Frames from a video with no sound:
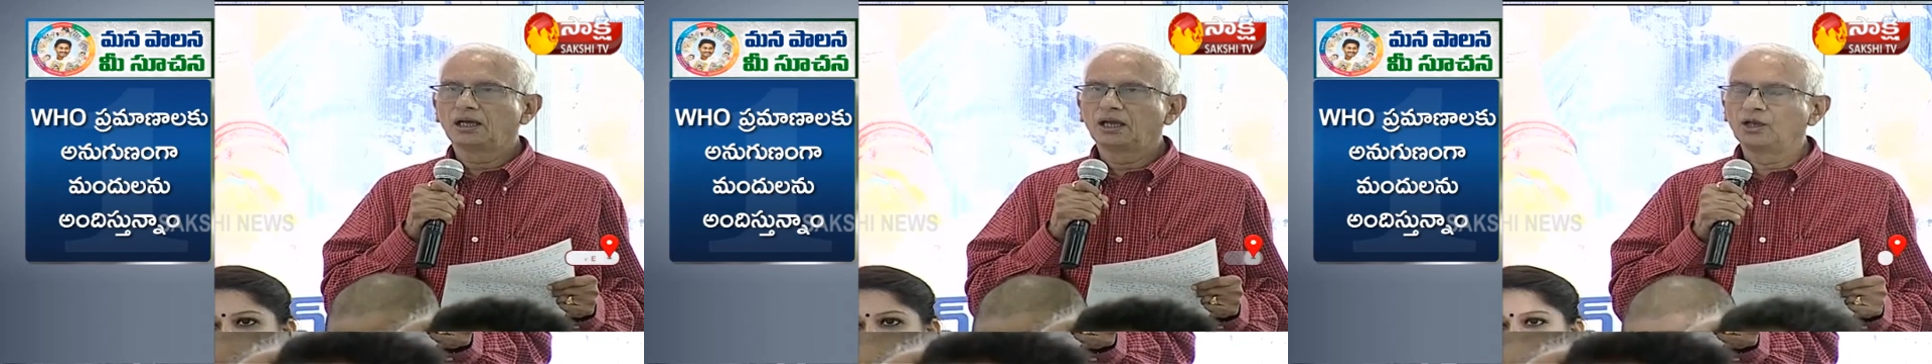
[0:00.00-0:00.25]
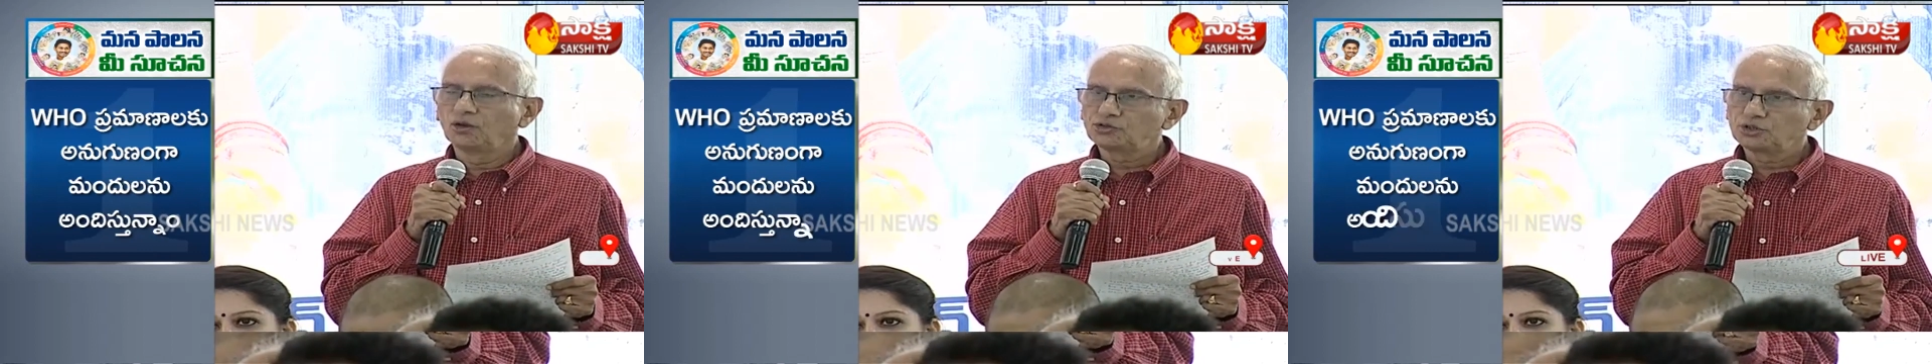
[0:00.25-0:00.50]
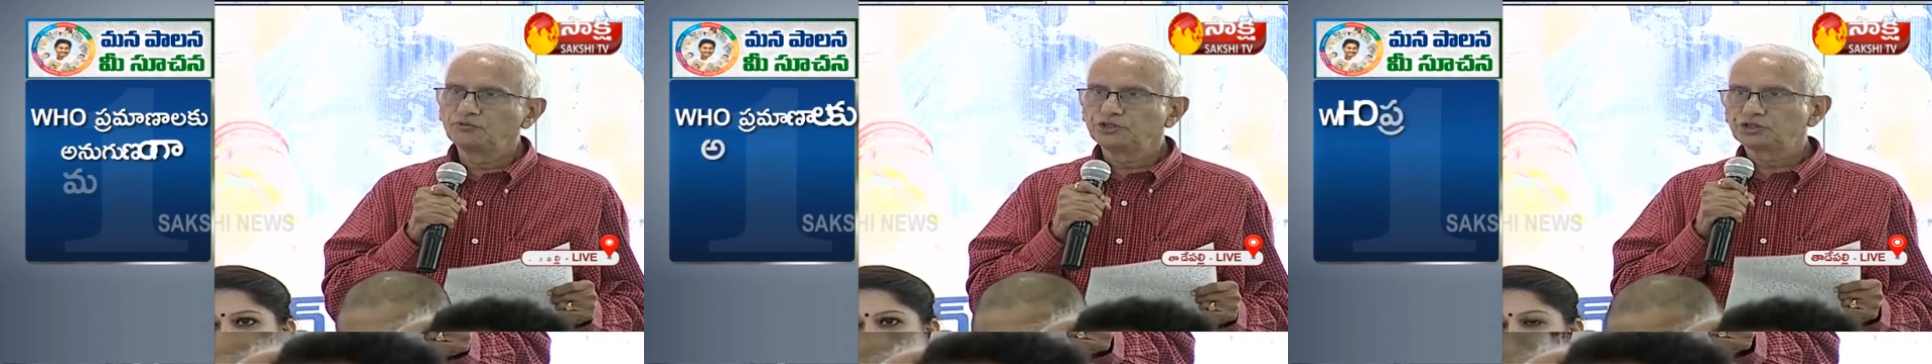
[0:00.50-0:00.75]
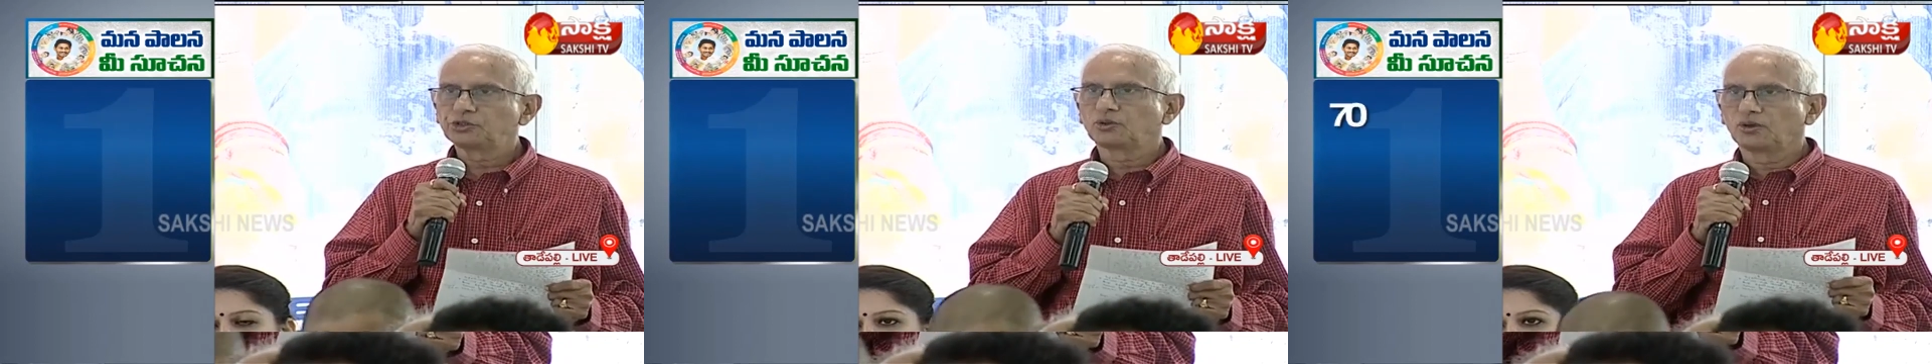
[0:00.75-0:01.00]
I also
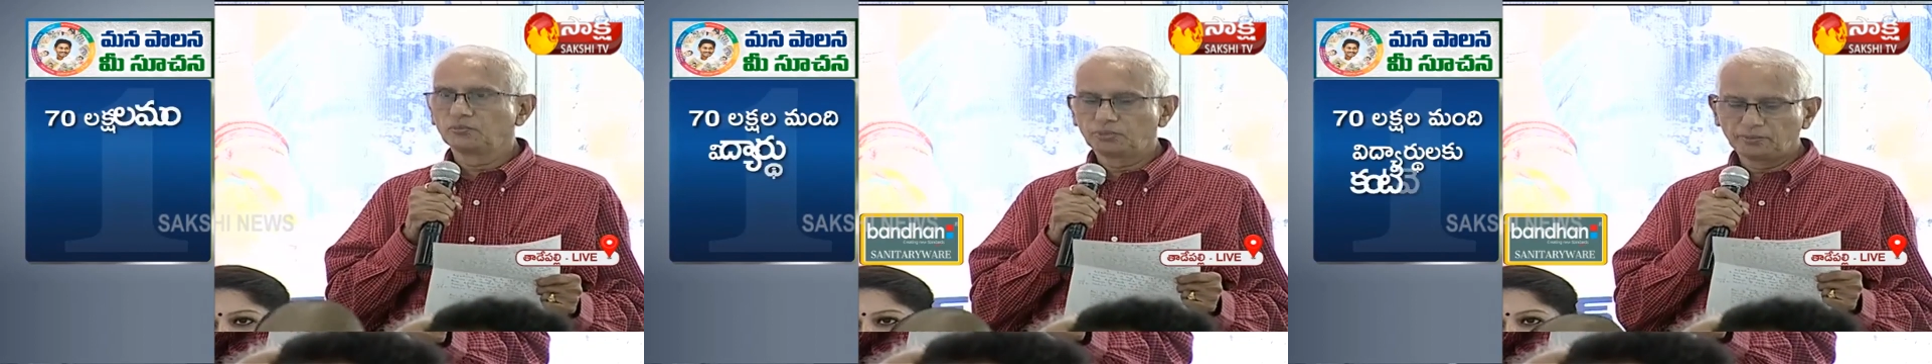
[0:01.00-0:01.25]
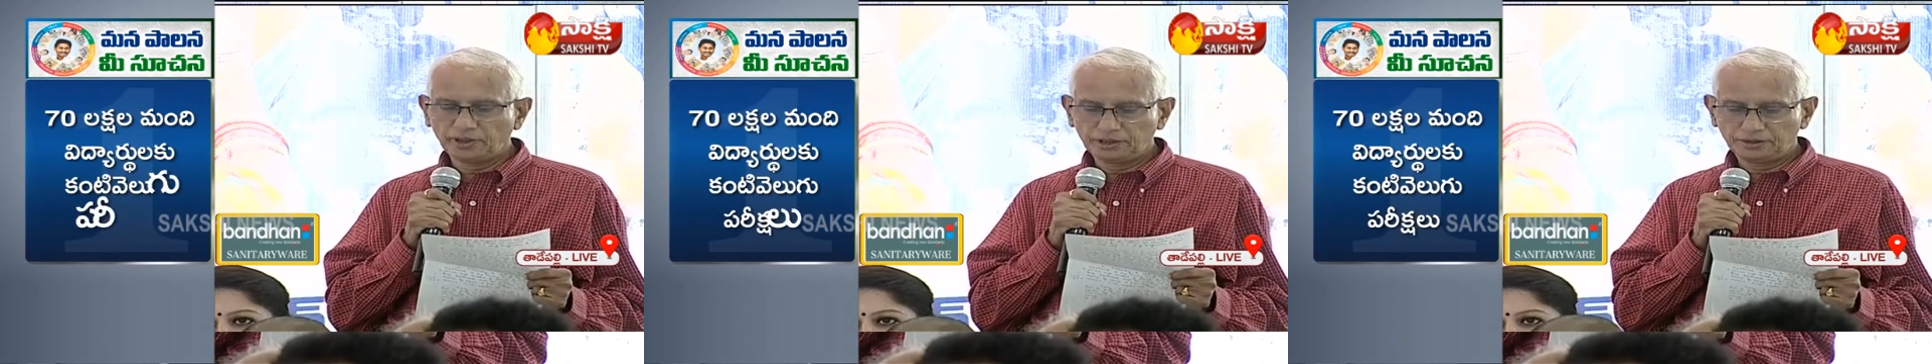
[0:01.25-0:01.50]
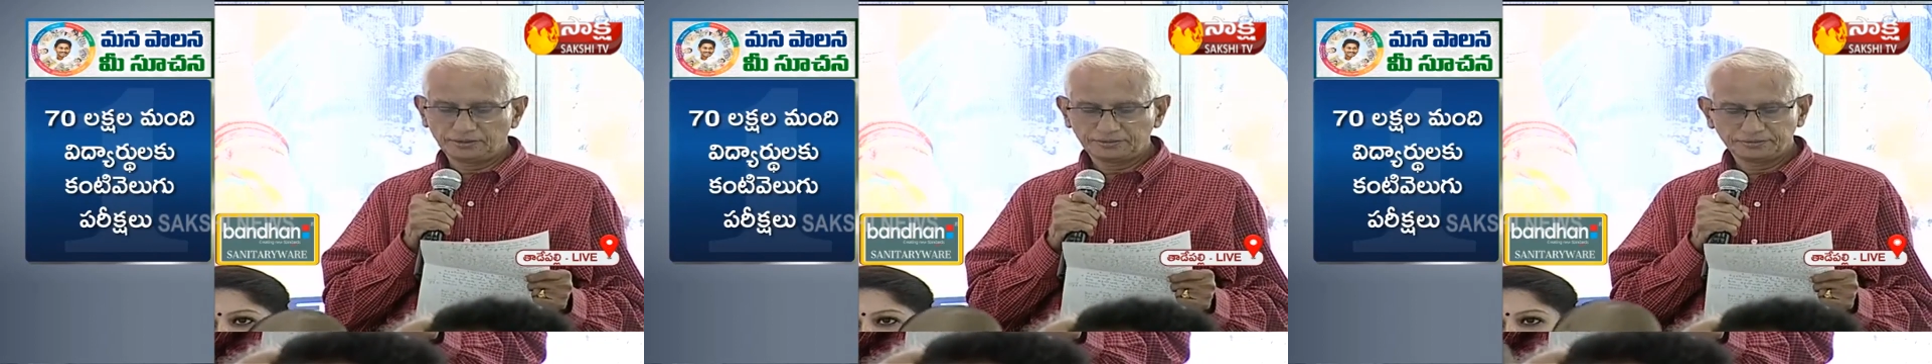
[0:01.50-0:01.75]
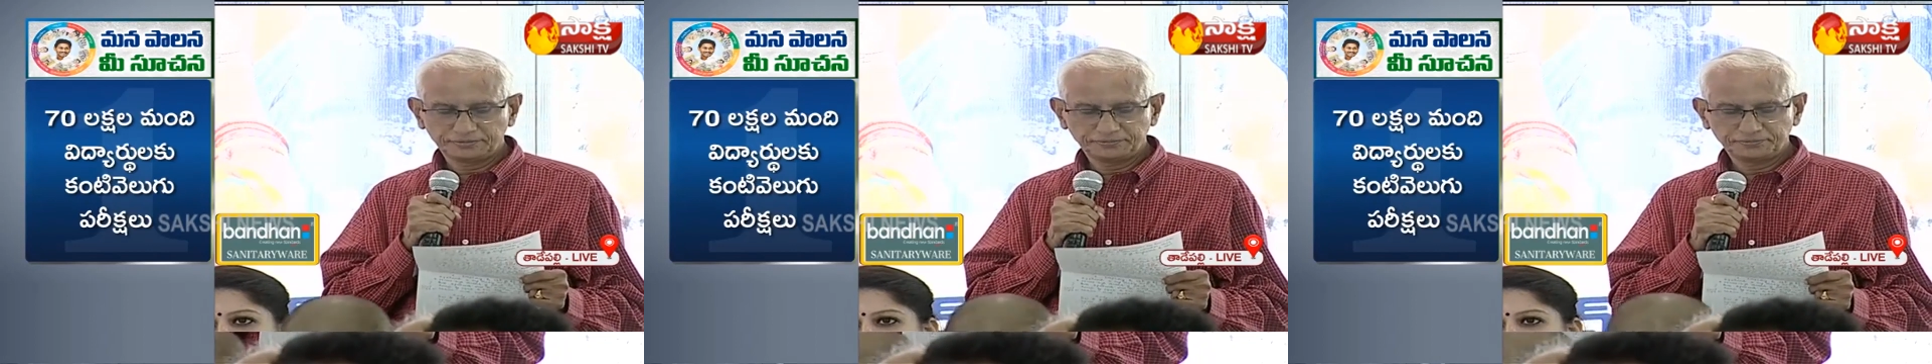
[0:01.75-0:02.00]
wish to compliment
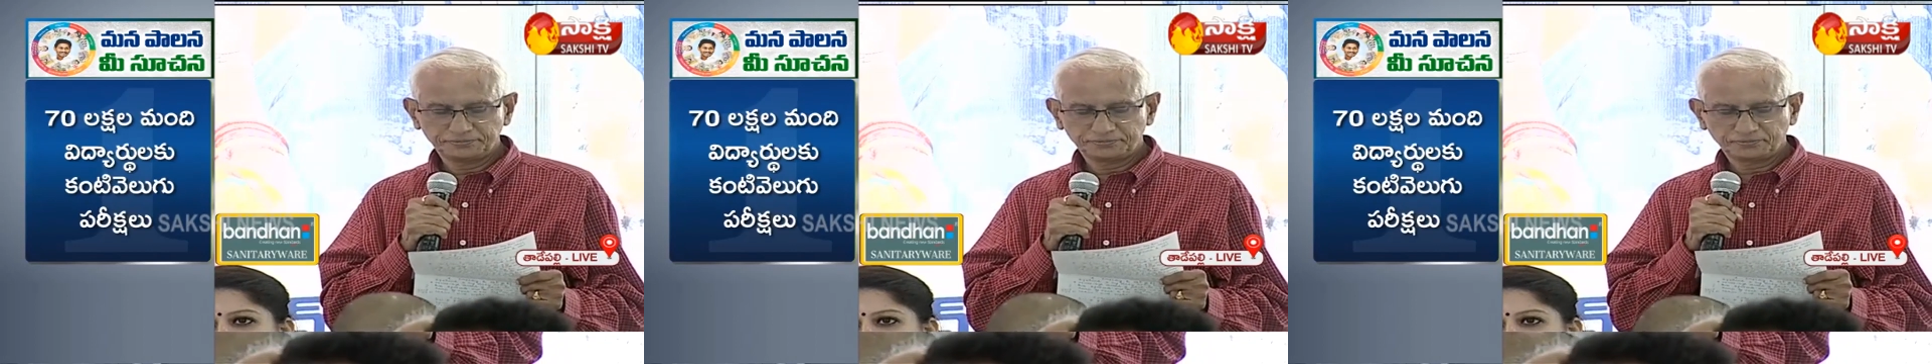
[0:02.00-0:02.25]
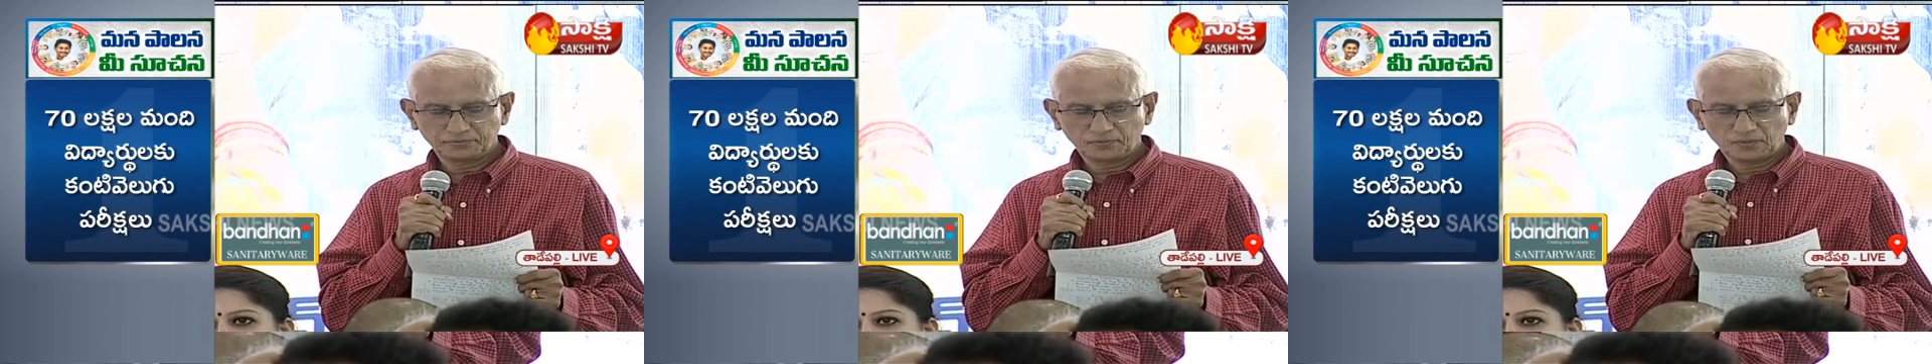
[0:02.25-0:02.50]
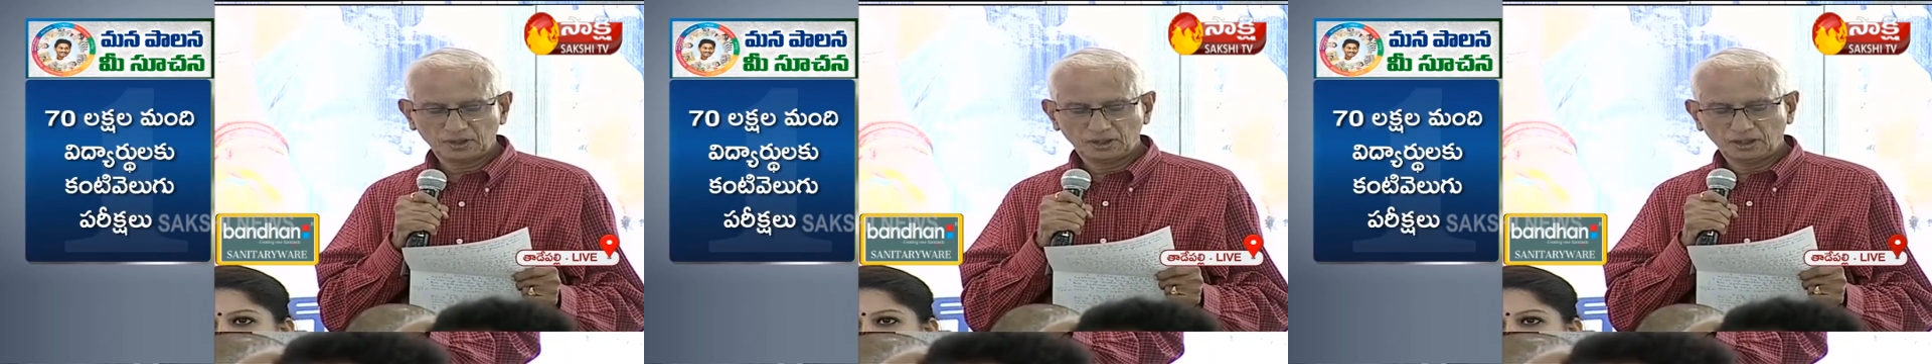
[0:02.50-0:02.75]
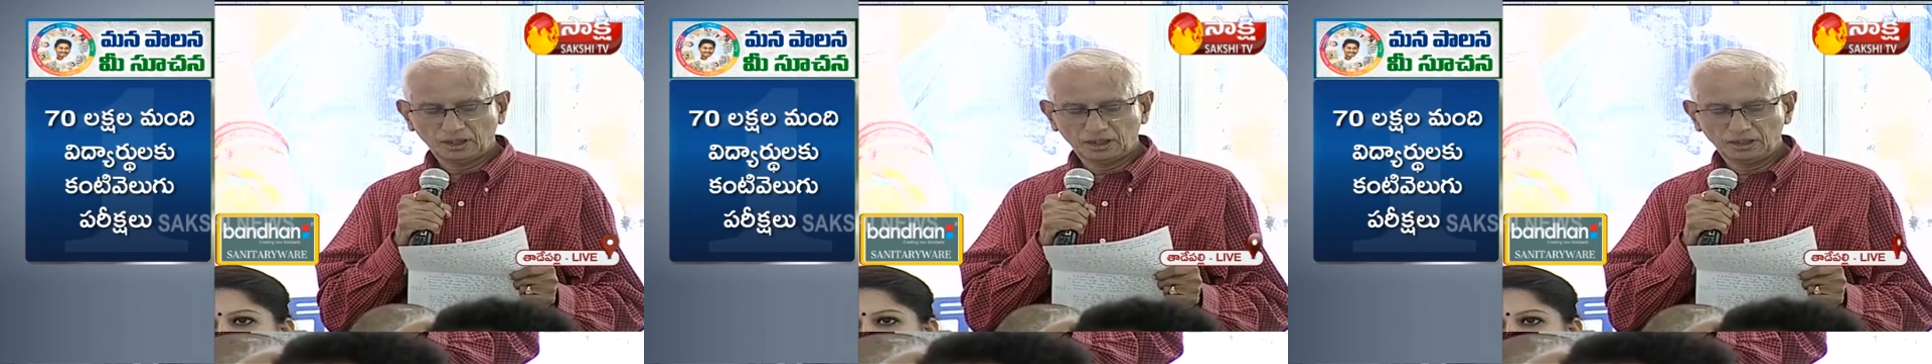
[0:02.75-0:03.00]

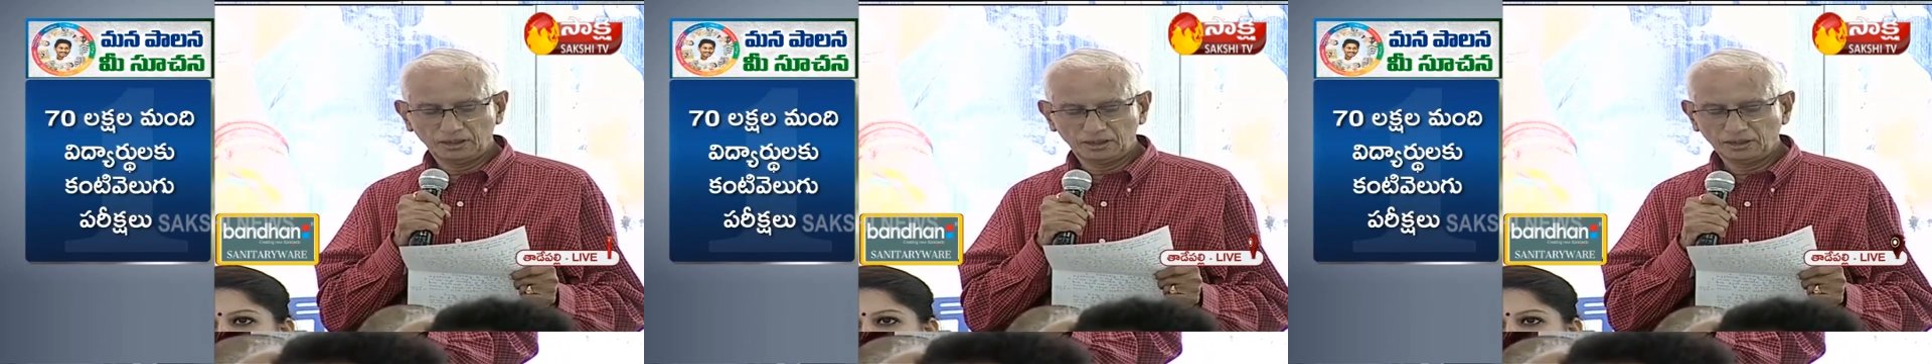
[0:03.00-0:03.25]
and